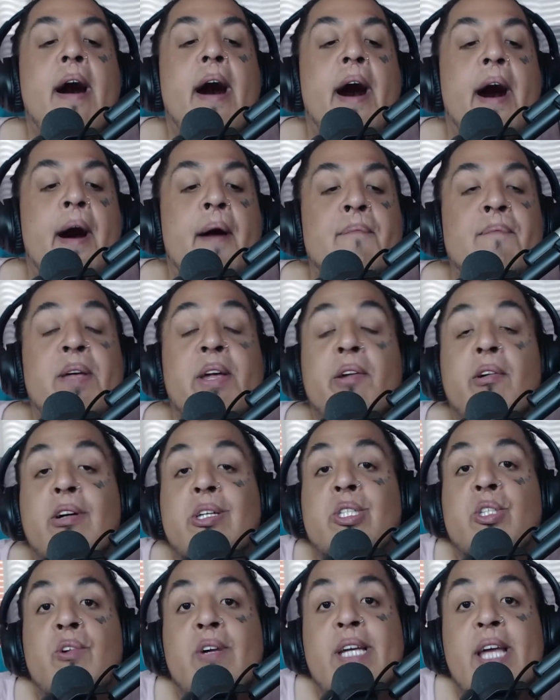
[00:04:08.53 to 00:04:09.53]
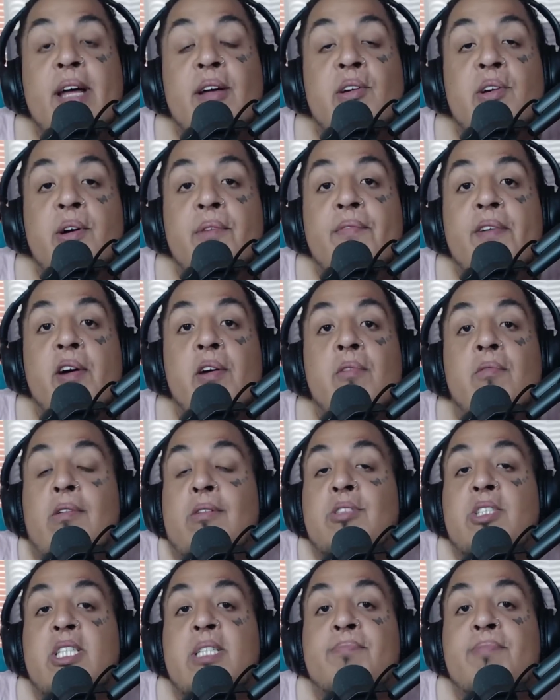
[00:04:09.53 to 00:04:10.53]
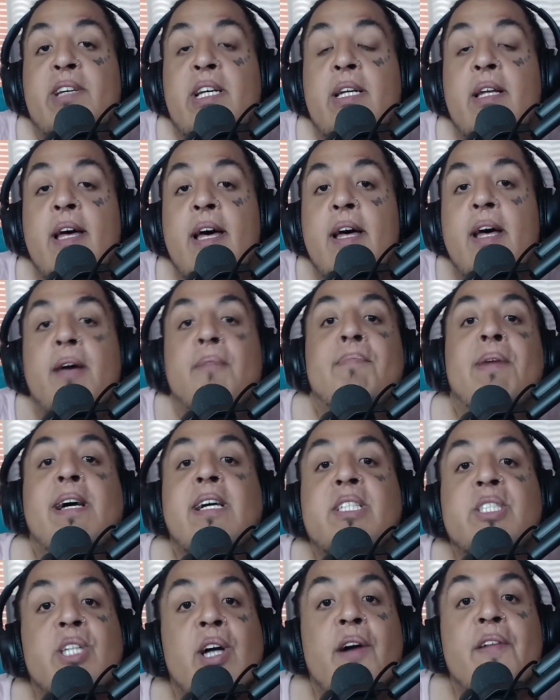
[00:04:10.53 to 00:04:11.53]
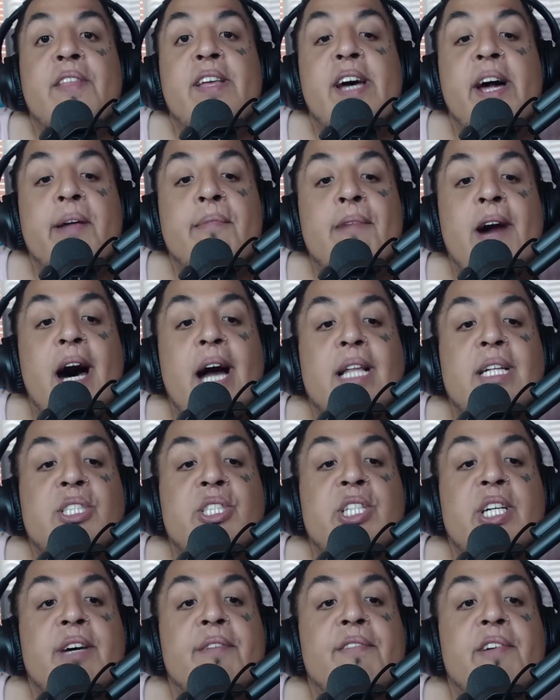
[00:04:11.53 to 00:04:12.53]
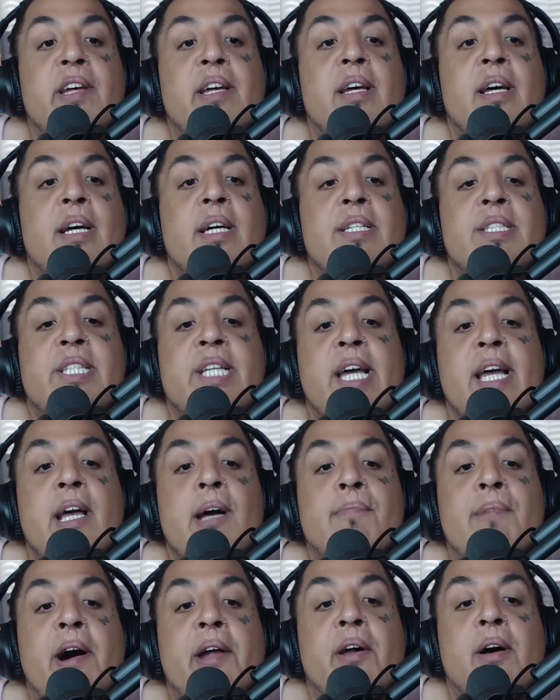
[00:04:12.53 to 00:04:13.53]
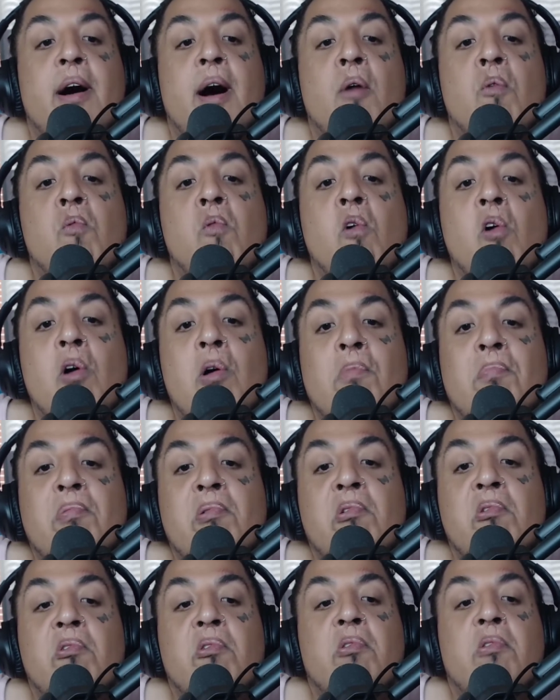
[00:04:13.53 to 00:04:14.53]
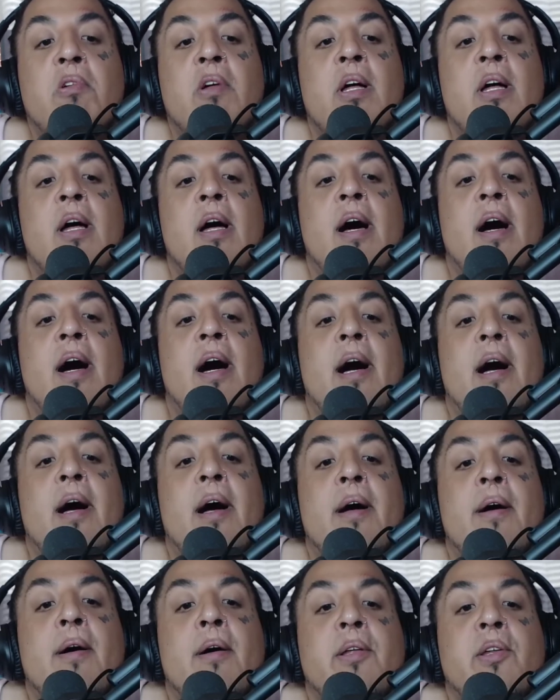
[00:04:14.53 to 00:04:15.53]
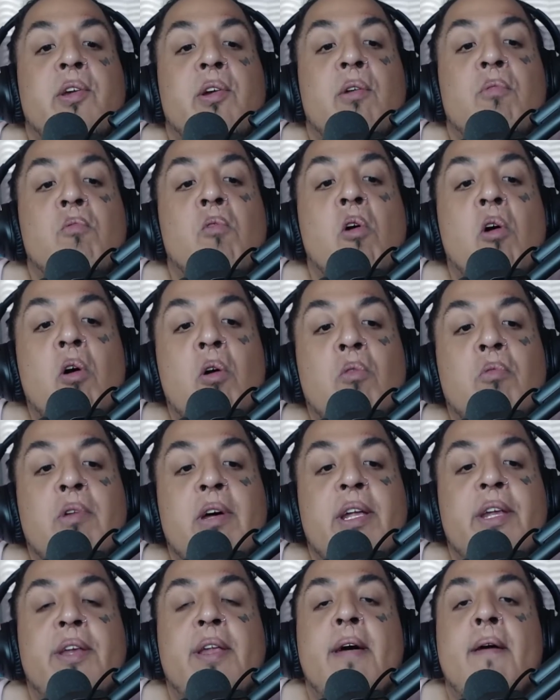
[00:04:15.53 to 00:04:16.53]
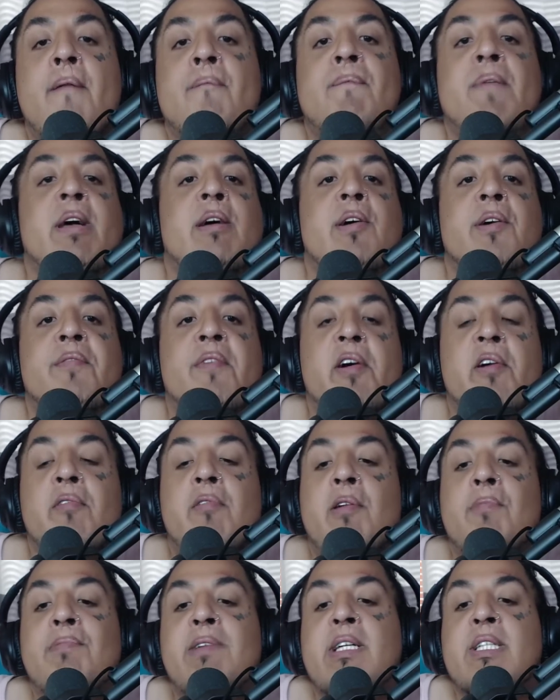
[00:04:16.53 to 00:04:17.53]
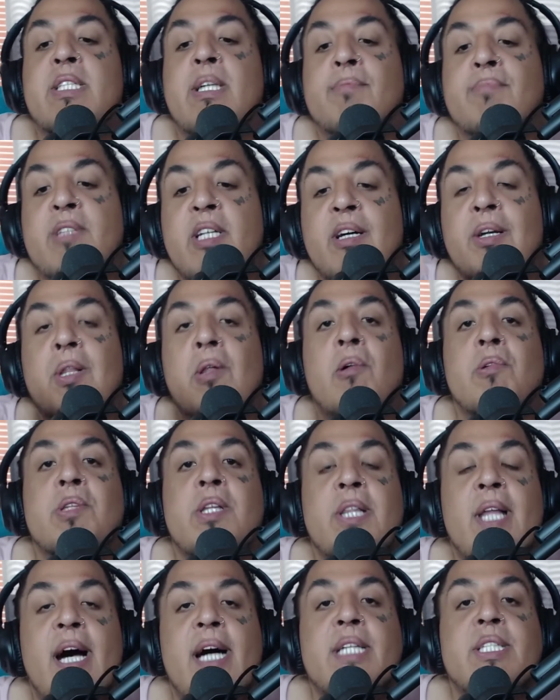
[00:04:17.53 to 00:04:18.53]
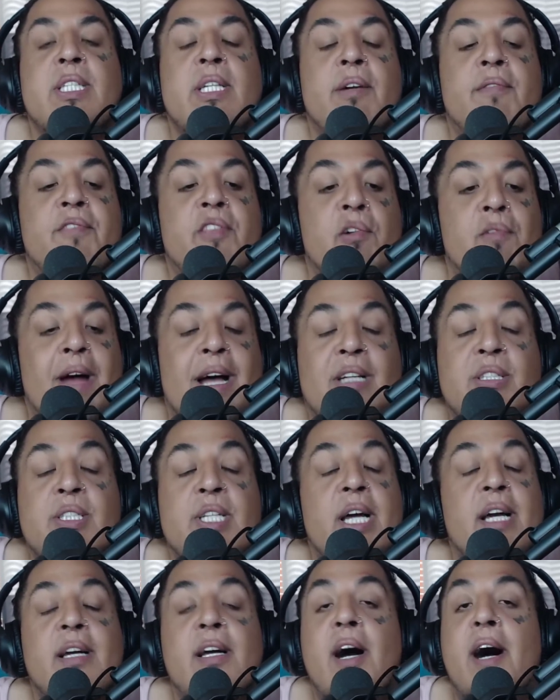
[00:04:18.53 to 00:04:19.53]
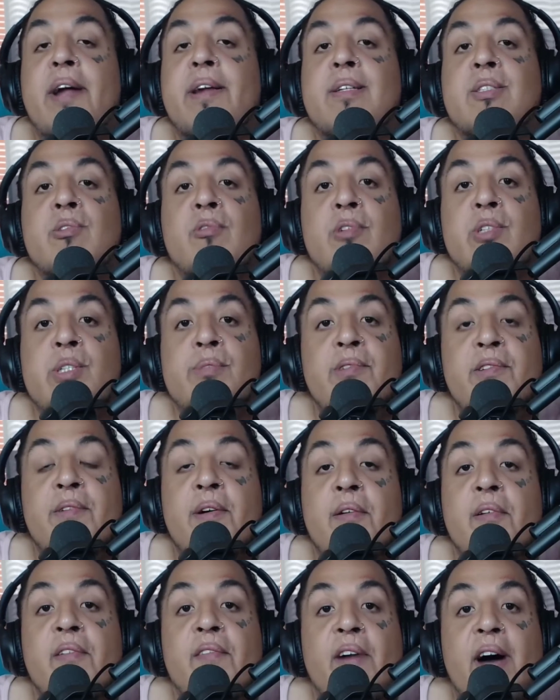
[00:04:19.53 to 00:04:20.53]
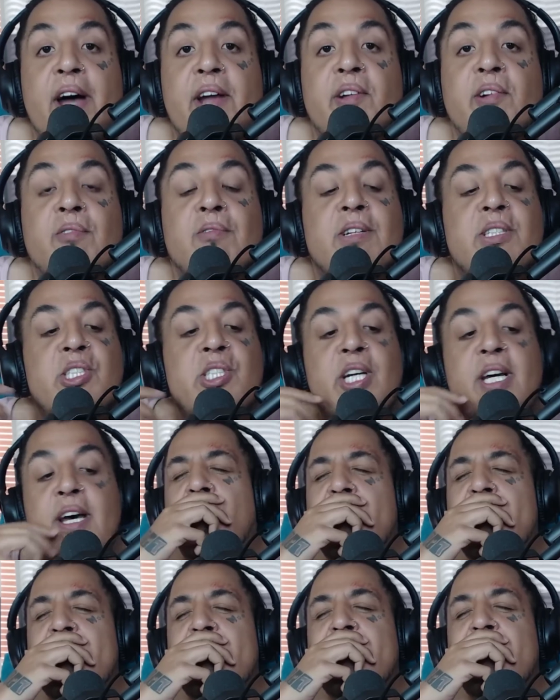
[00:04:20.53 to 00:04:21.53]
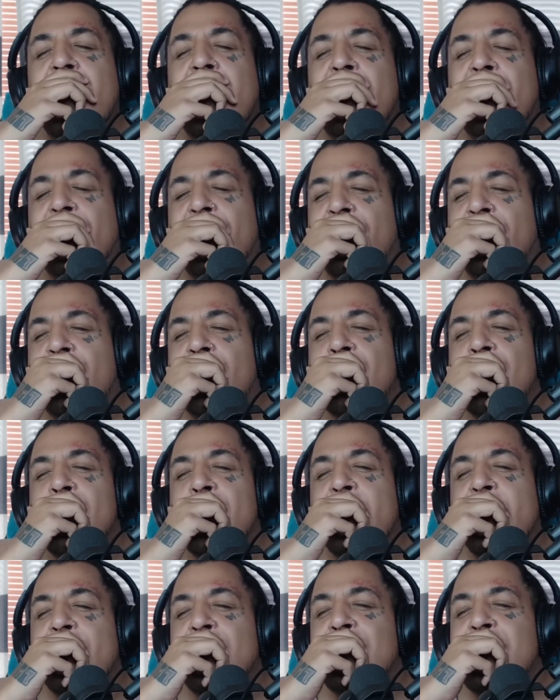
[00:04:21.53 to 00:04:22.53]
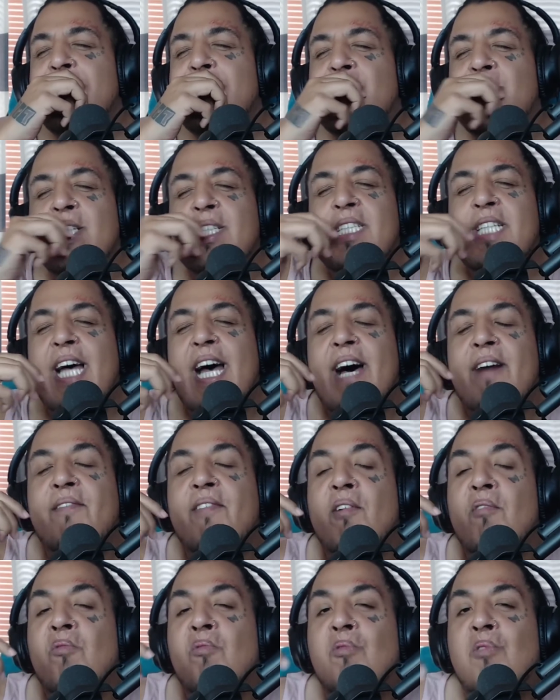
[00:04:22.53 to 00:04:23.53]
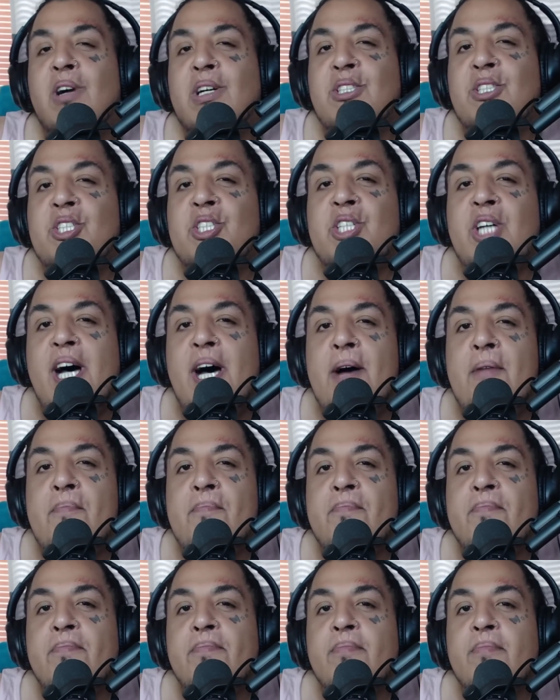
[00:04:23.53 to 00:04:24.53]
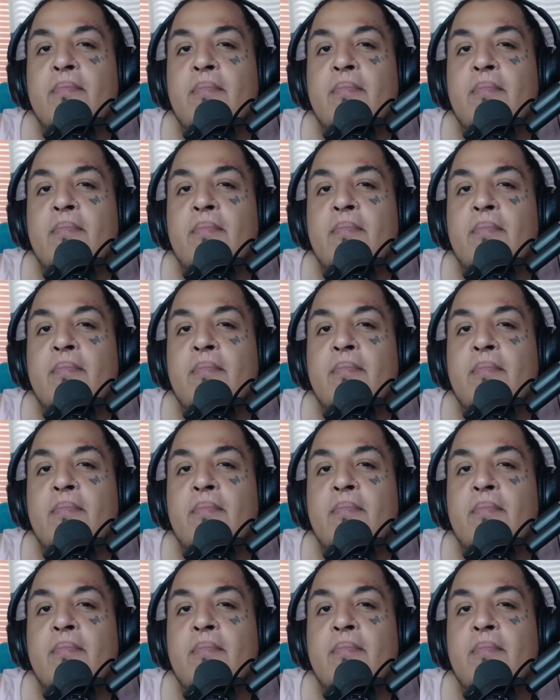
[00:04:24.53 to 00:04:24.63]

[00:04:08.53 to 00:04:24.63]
Um, it also again could very well just be based on the etymology of it, saying about about a, a whirlpool, uh, you know, whirlwind. It could very well be something along the lines of the Rasengan is going to be very vital, which, funny enough, didn't we just have a one-shot